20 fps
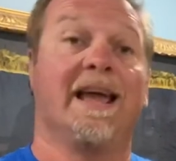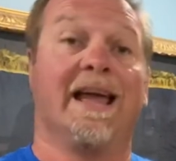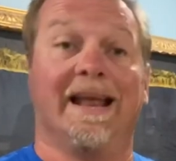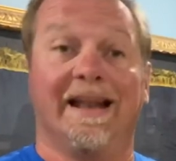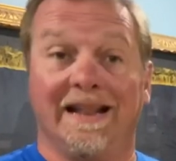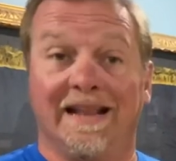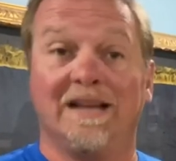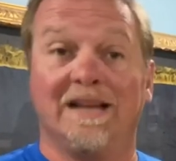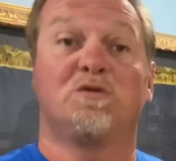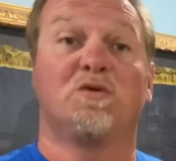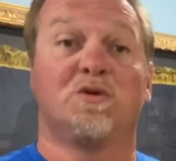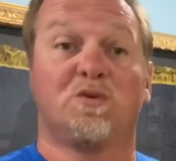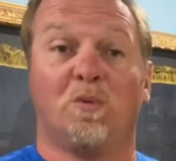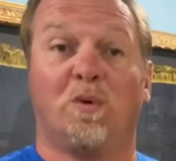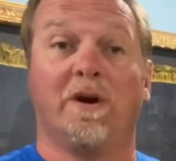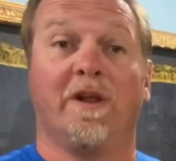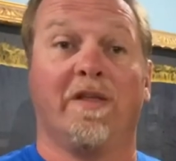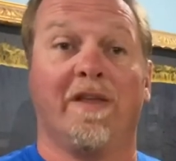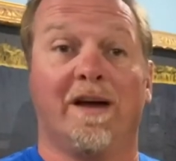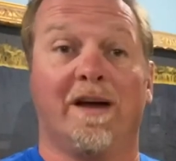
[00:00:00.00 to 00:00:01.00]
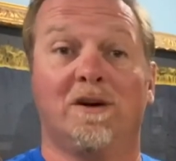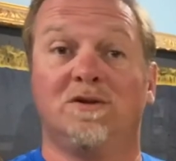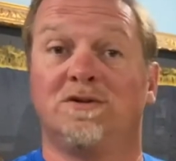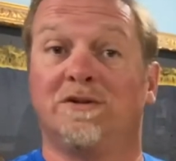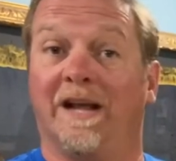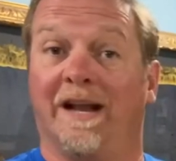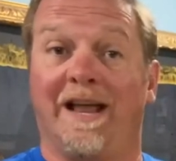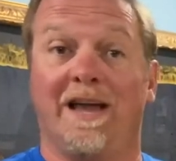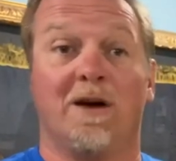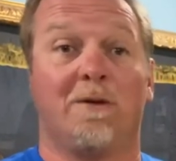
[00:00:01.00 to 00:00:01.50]
And this was one of those
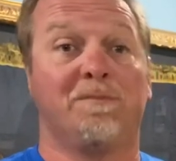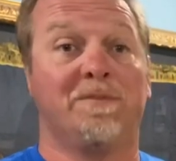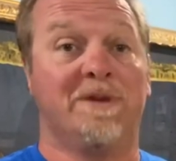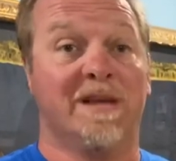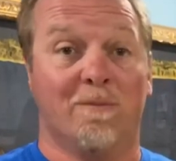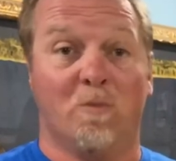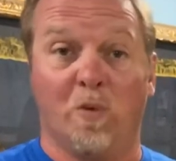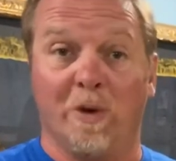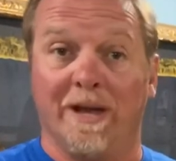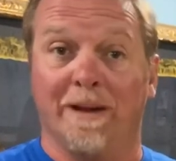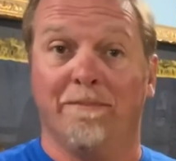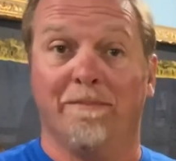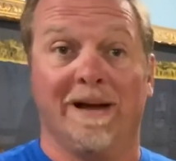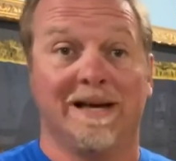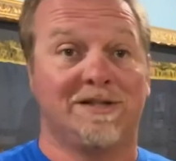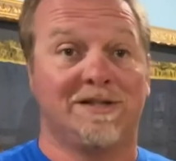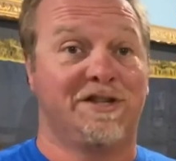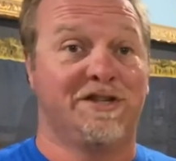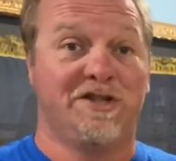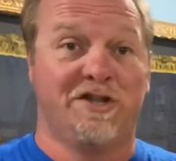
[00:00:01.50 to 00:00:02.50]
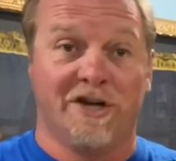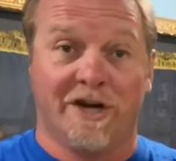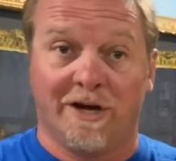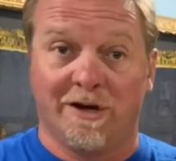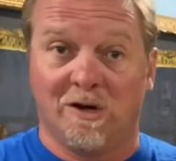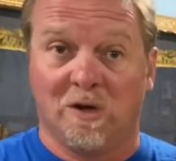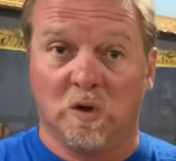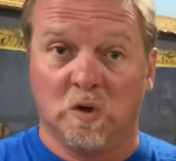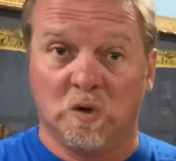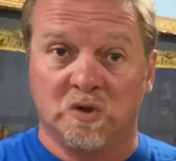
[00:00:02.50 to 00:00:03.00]
that helped him win Best of
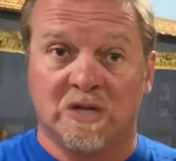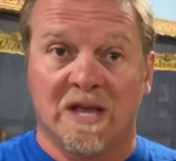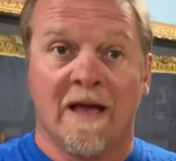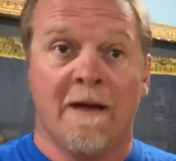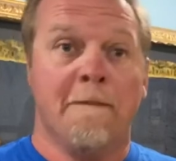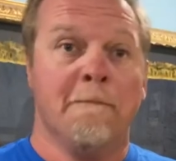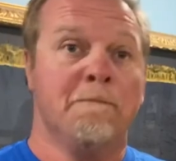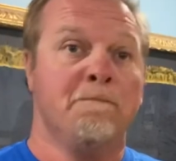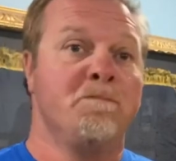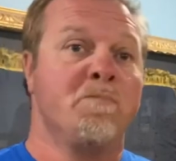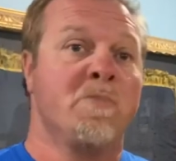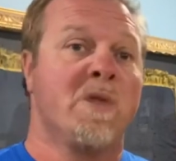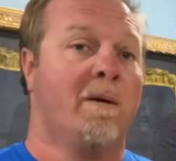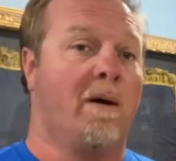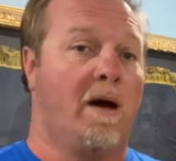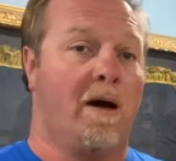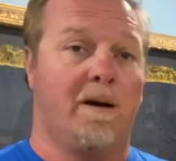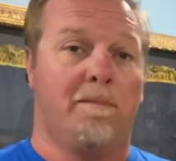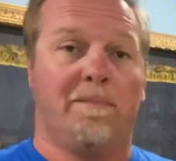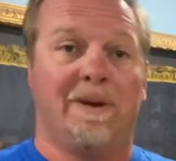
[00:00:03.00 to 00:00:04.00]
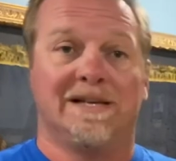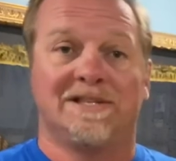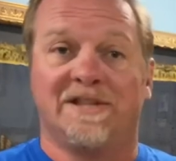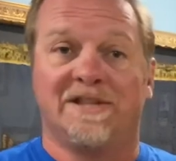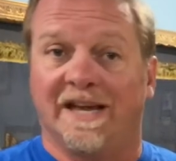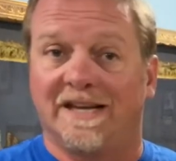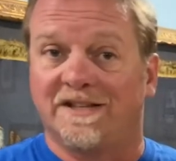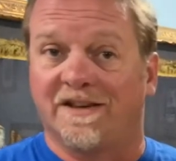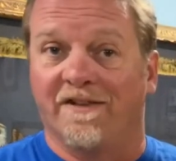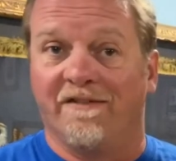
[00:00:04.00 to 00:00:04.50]
Shows, Best
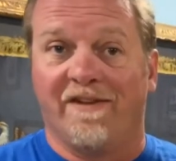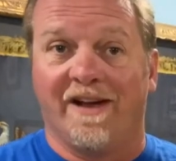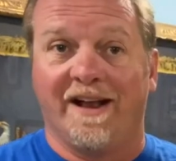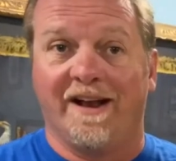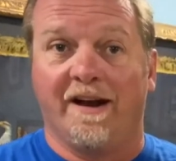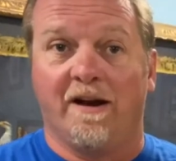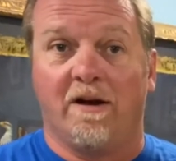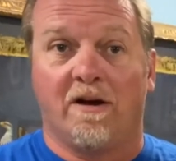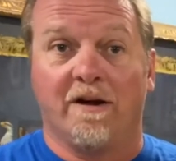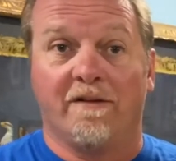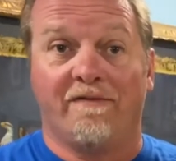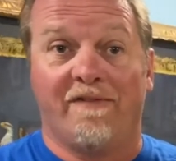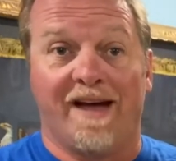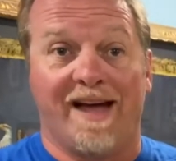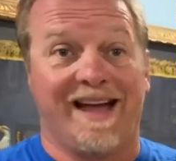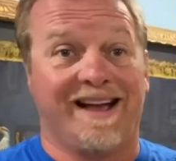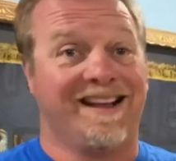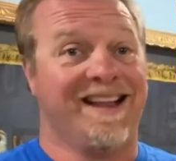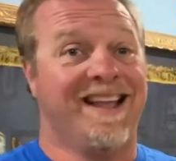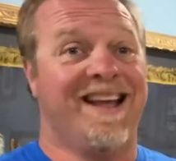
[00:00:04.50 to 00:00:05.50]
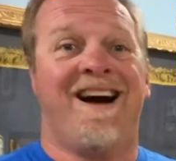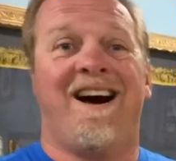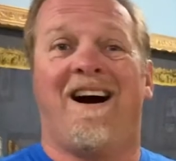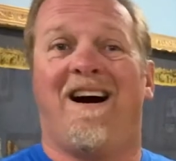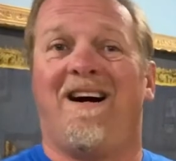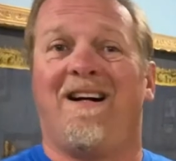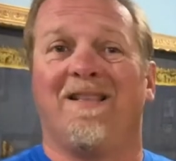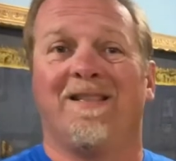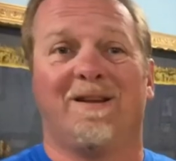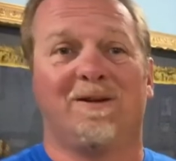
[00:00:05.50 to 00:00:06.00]
Excavated Artifact,
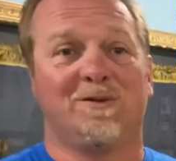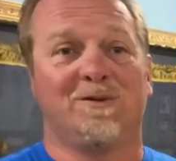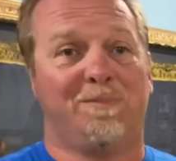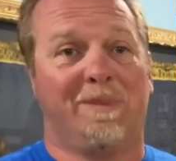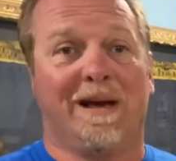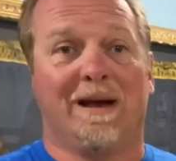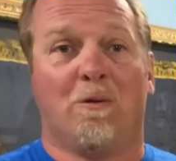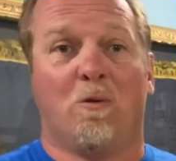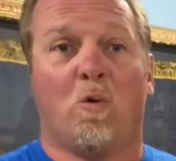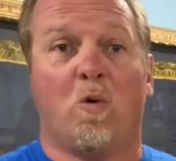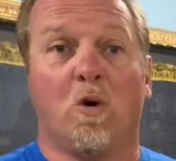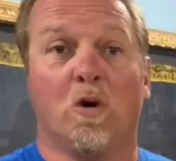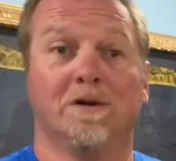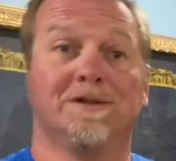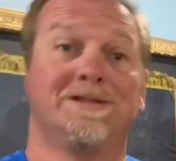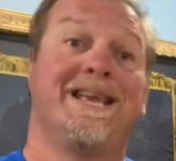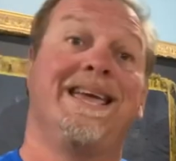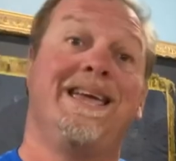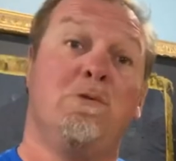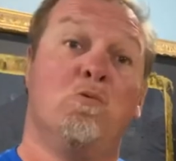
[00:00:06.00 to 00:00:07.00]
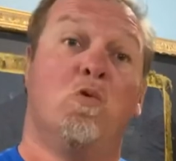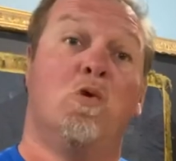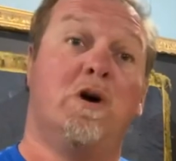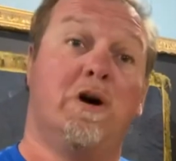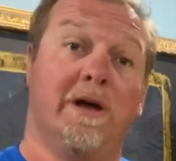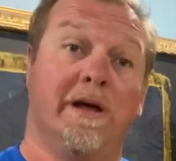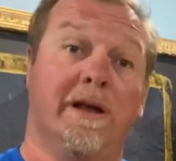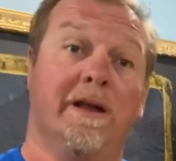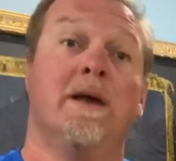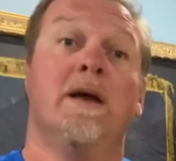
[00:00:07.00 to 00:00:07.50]
all those big awards he
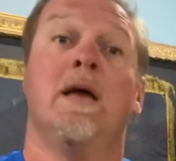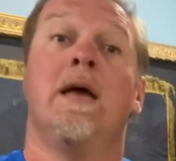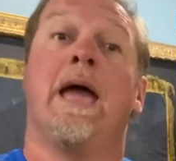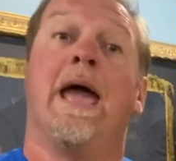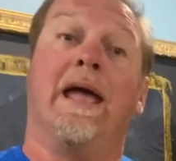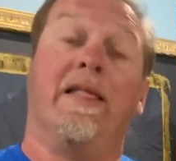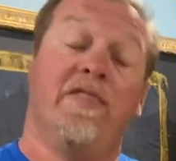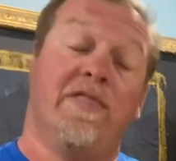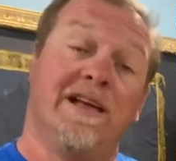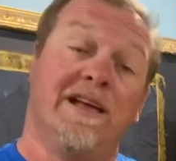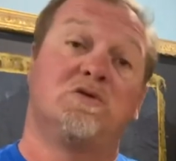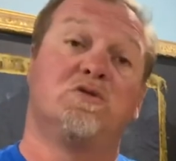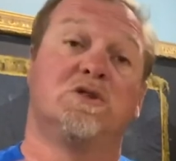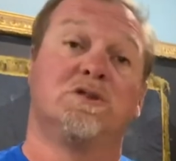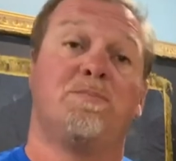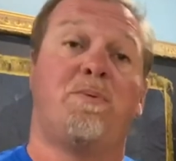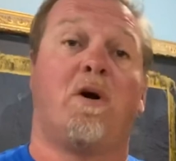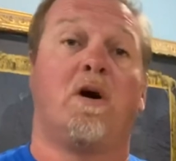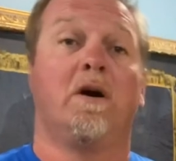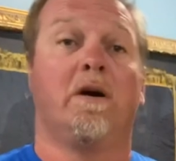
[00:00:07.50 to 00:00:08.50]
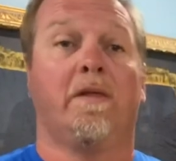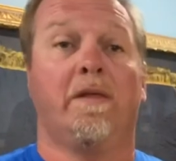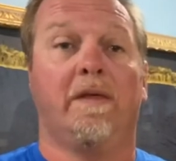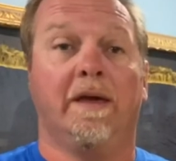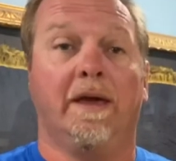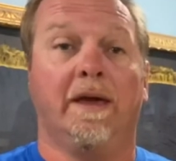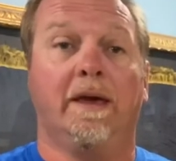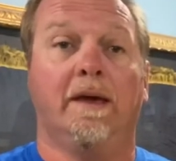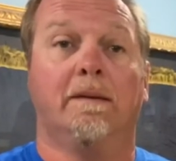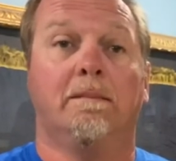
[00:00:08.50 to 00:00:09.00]
won. And this was part of
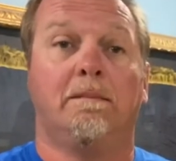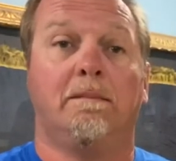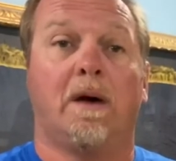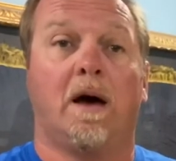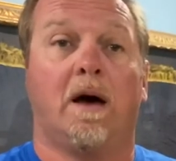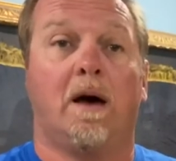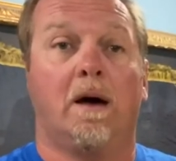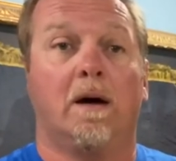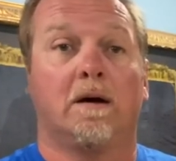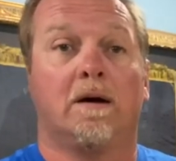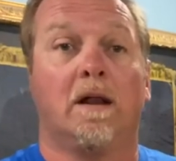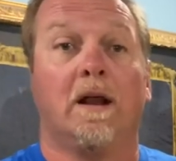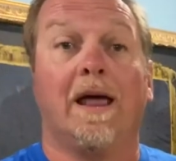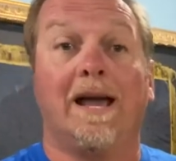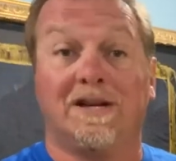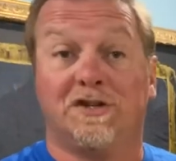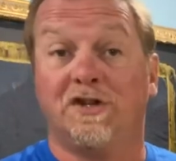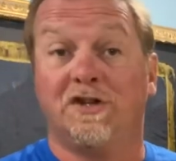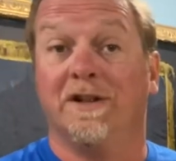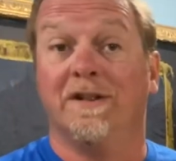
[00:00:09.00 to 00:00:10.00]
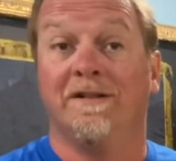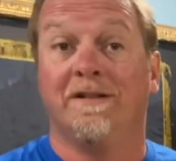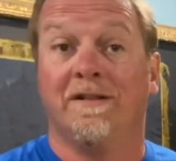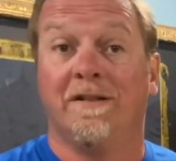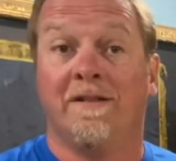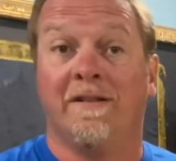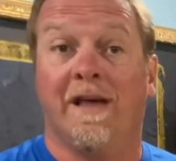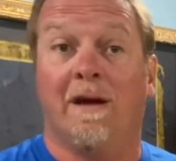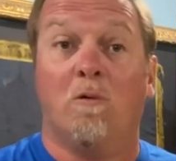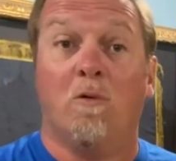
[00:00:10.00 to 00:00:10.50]
the collection
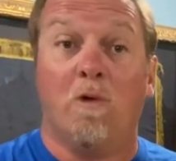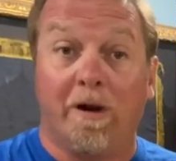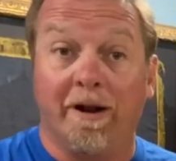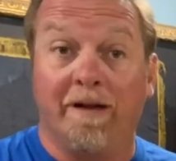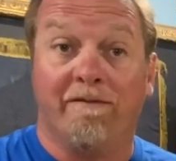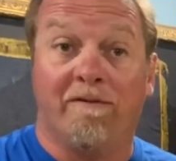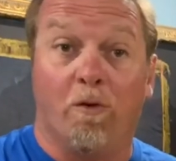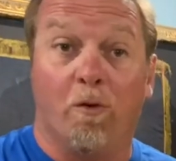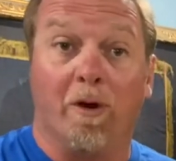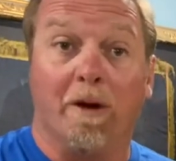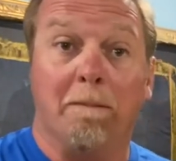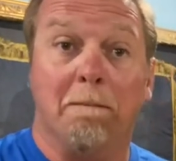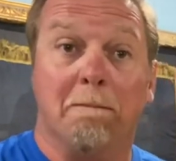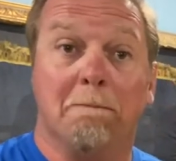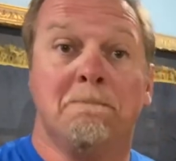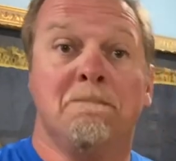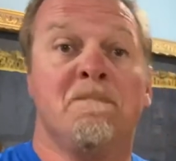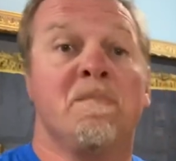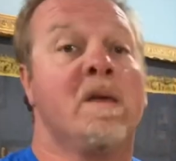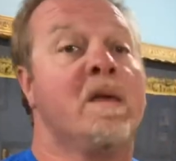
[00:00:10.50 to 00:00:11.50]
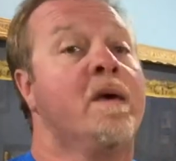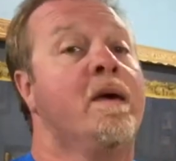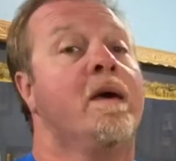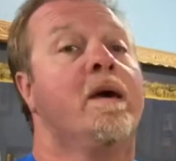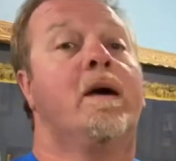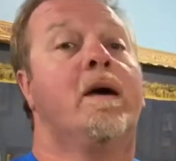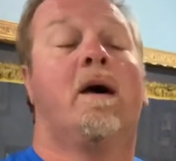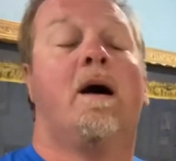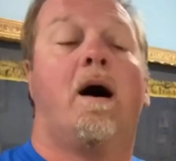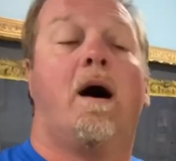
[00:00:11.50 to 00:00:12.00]
that won it for
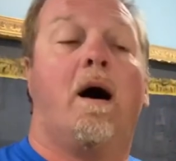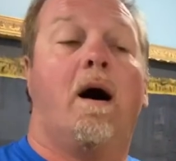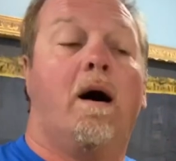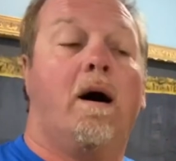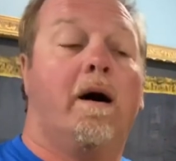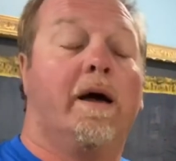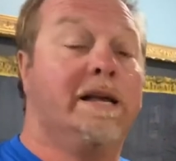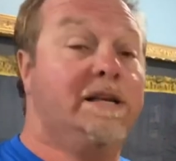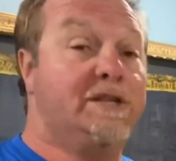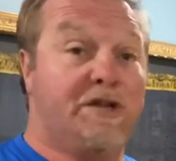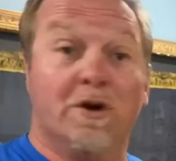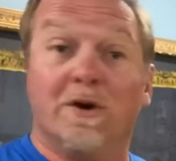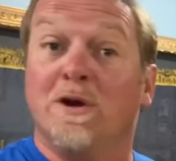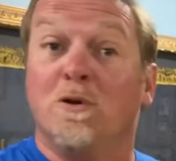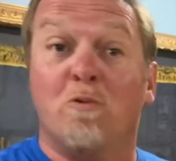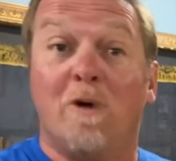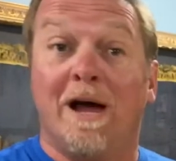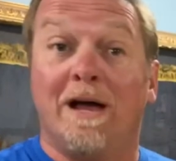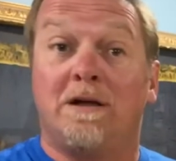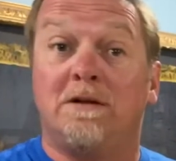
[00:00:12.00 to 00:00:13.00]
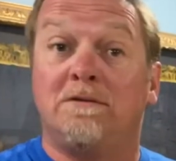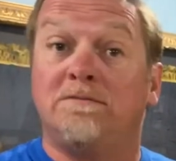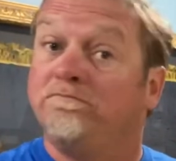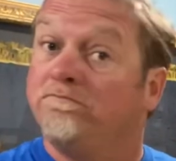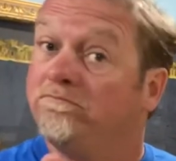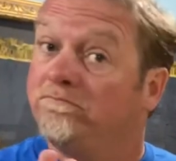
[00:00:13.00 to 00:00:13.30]
him. He's doing well.